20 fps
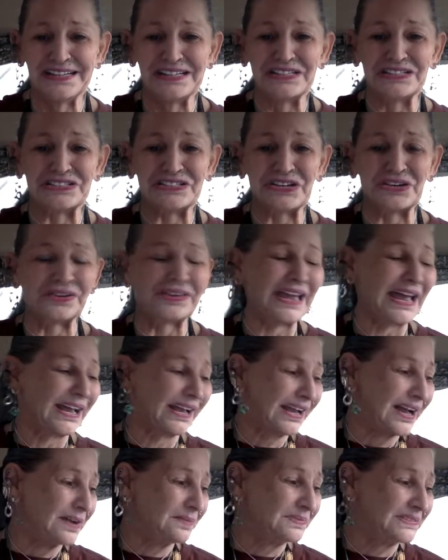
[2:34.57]
So that
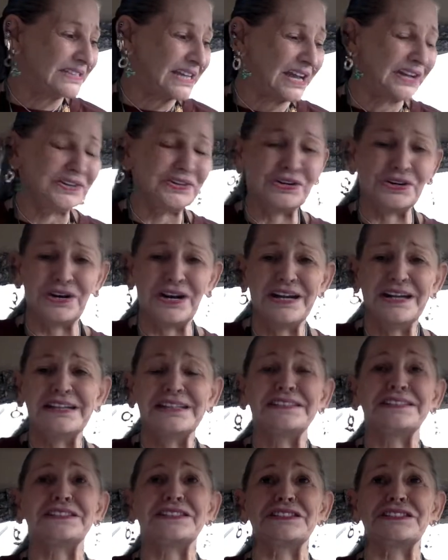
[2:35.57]
comes under
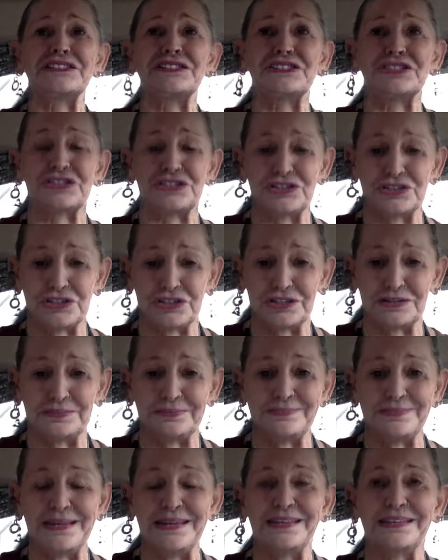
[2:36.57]

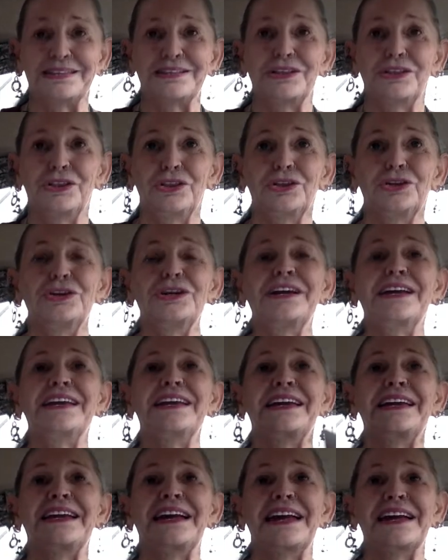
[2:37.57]
discernment,
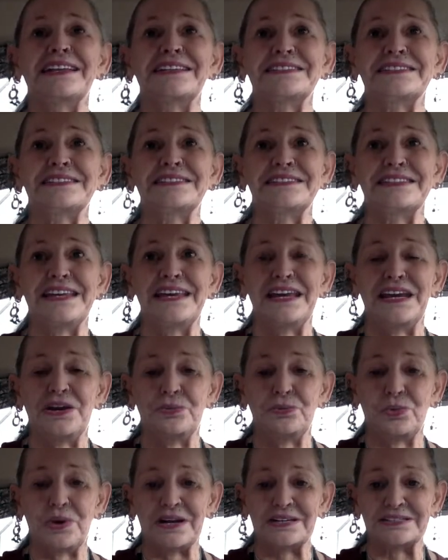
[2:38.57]
looking and
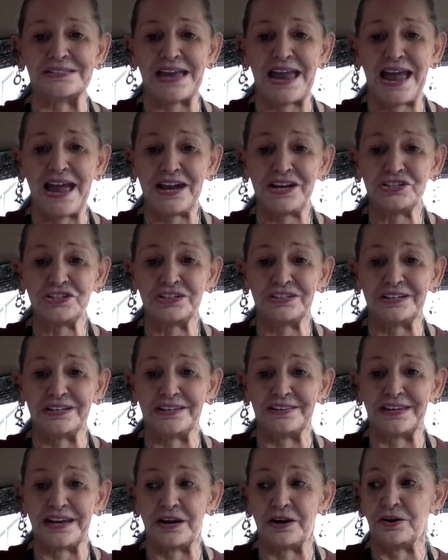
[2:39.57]
seeing what's actually
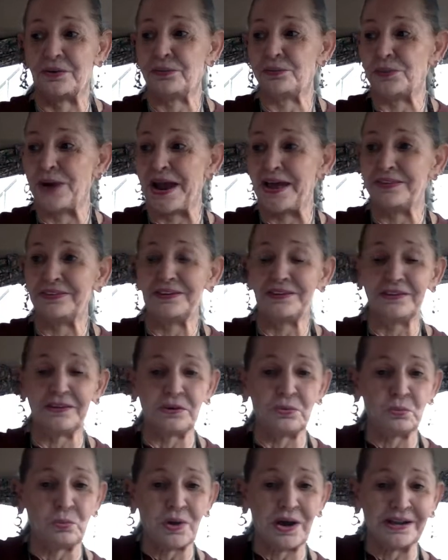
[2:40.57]
there rather
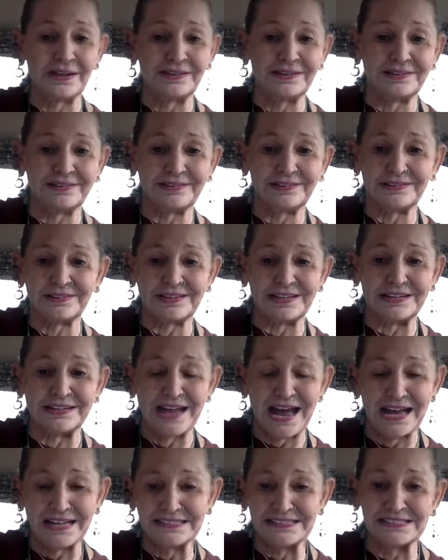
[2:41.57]
than what the
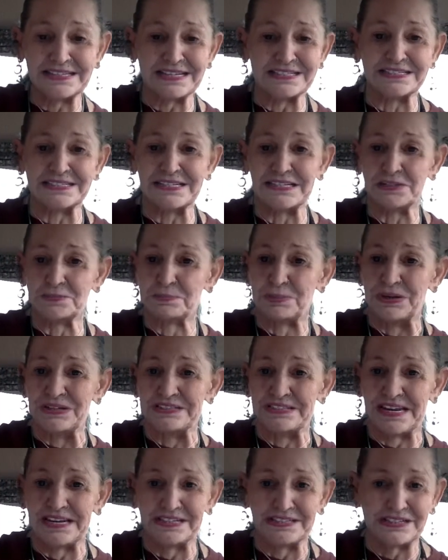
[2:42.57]
nonsense he's
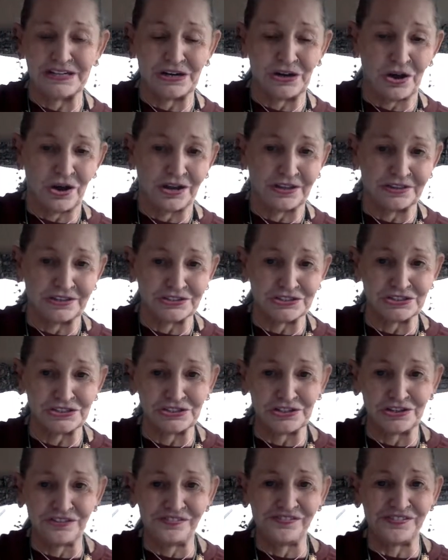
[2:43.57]
presenting on the
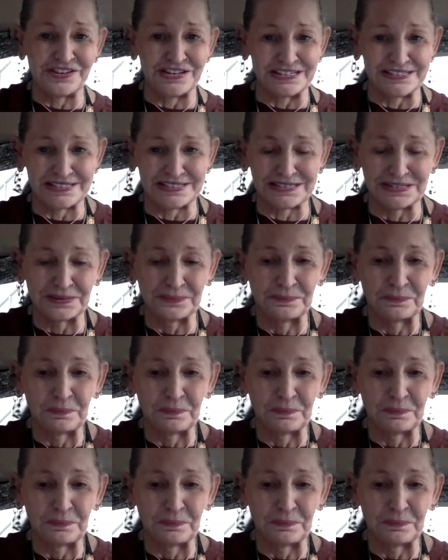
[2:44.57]
surface,